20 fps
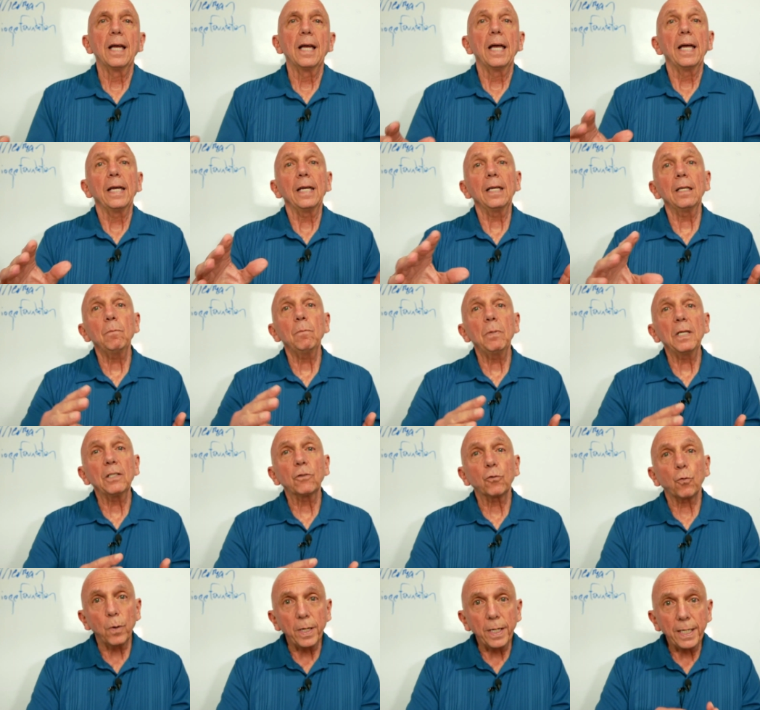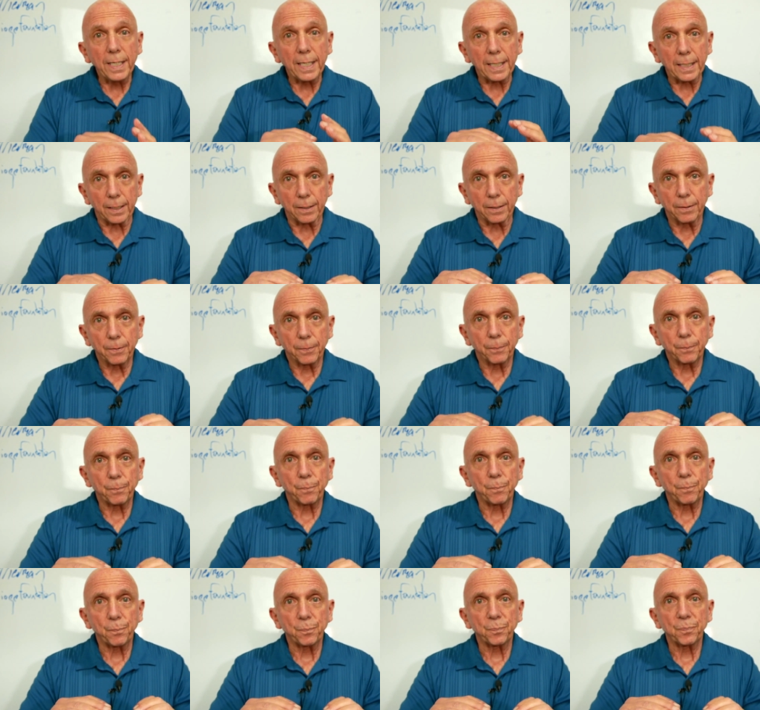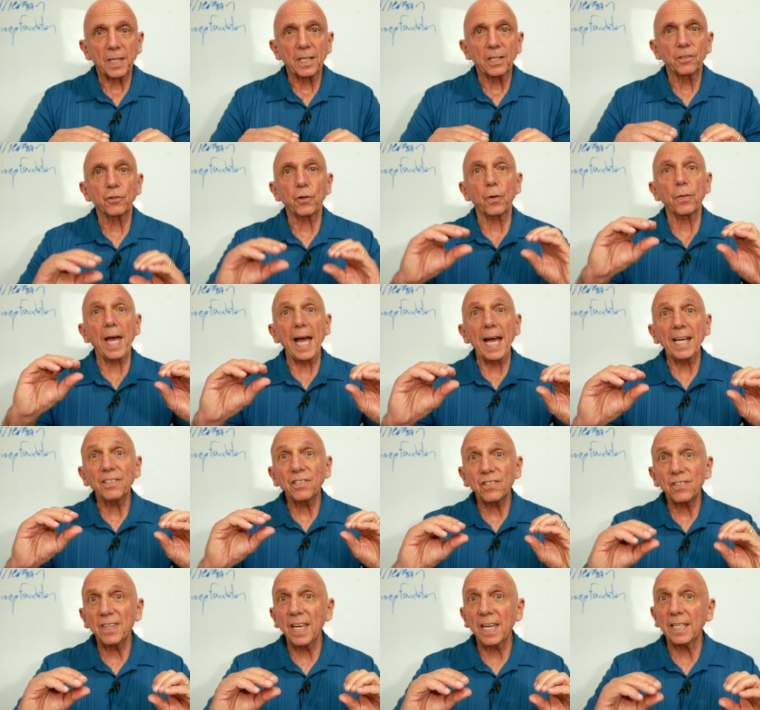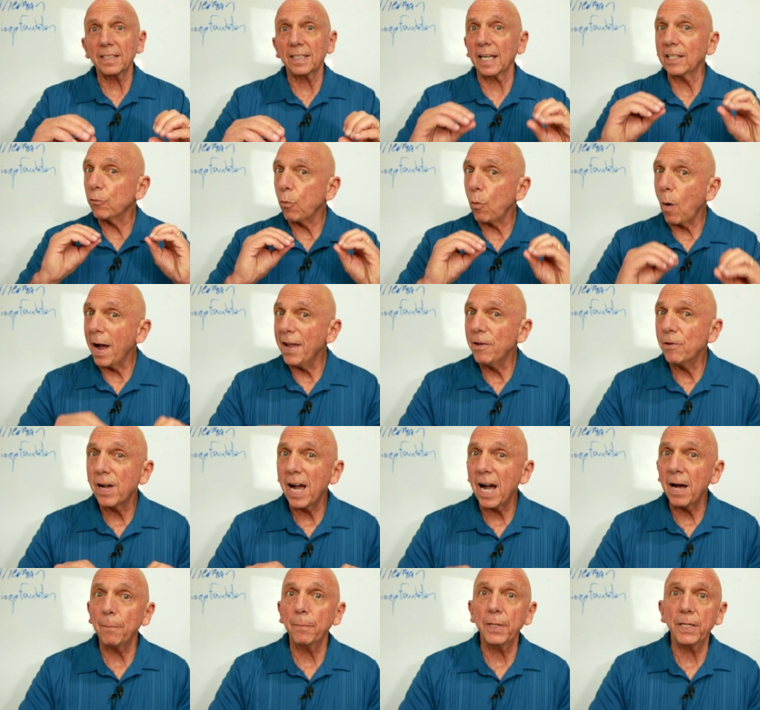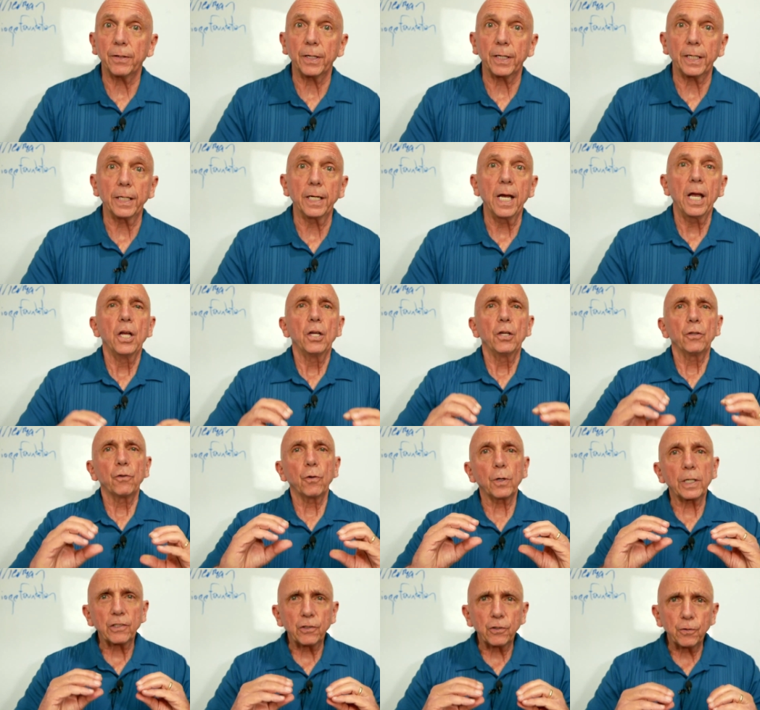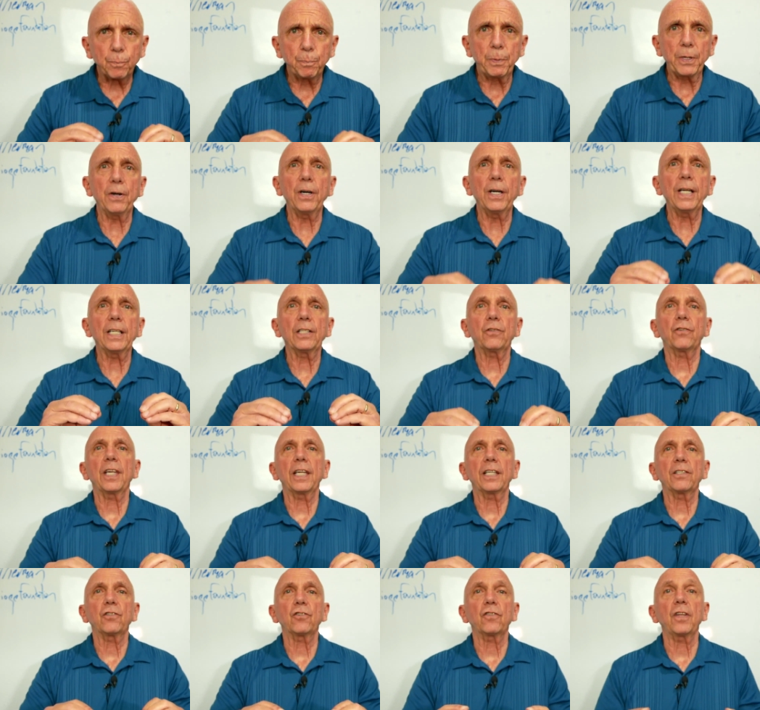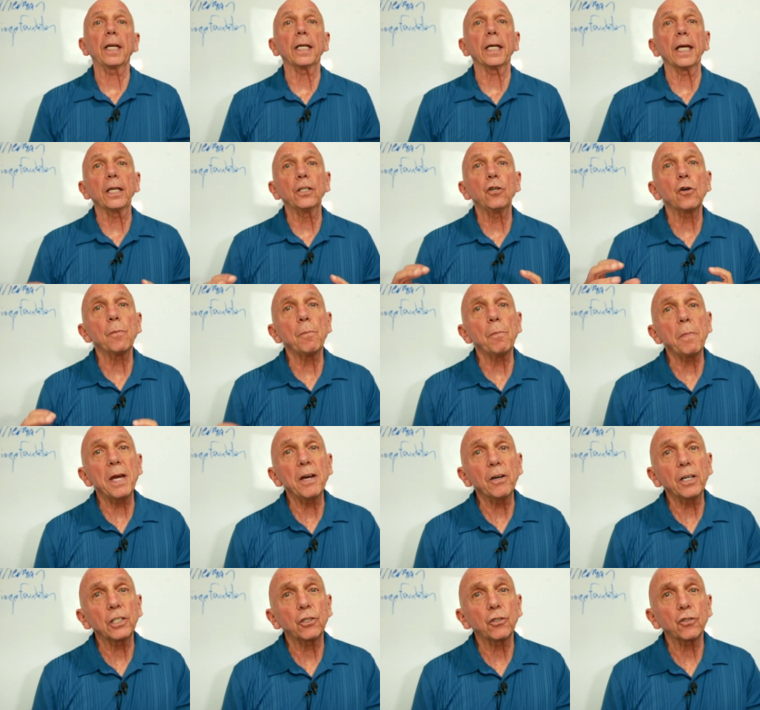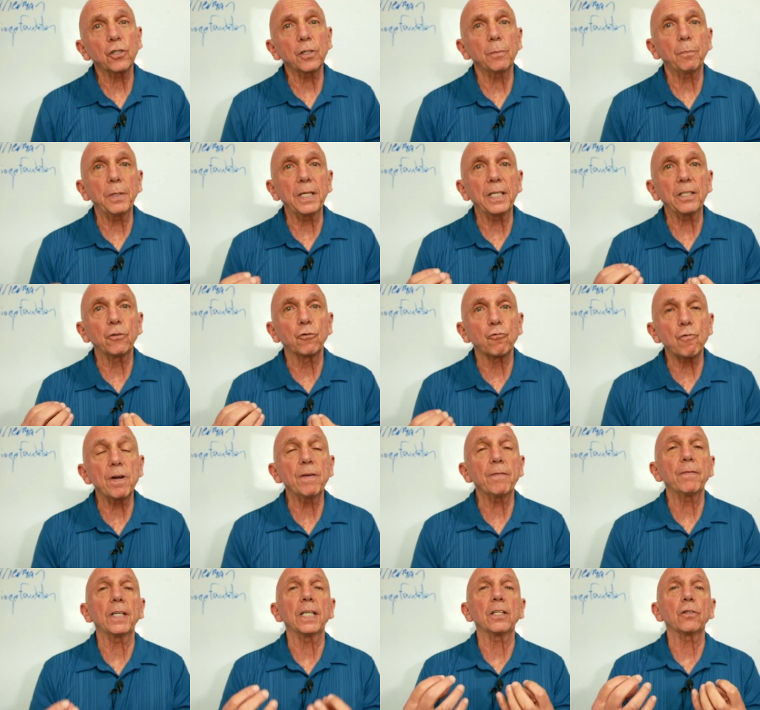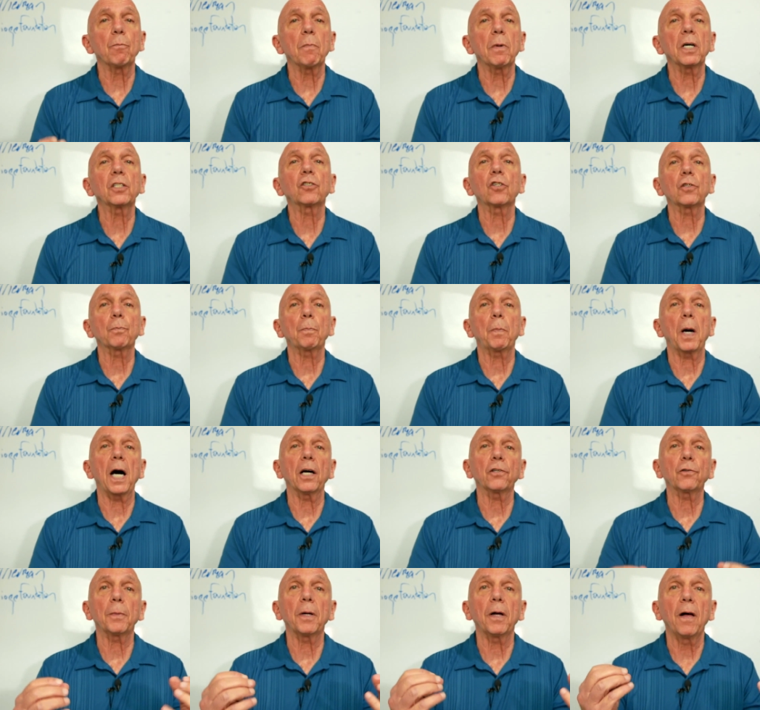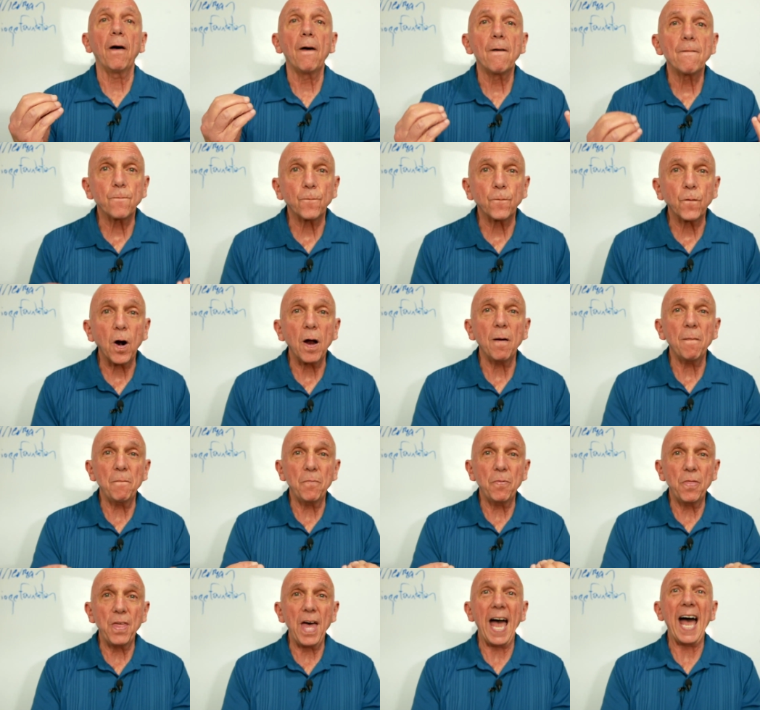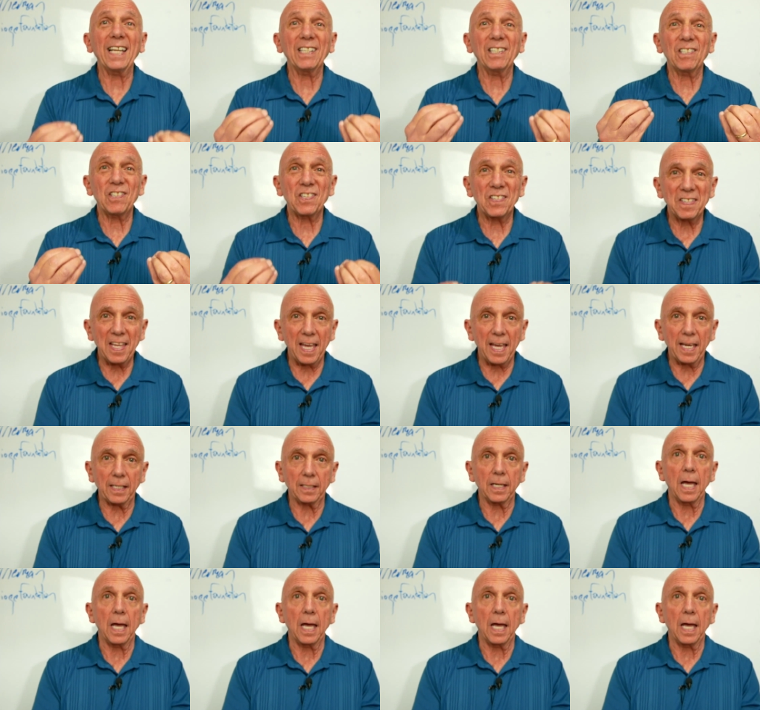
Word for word: In between, so that state, that's why you got married, to experience that state. And your marriage should be driven as much as possible from that state.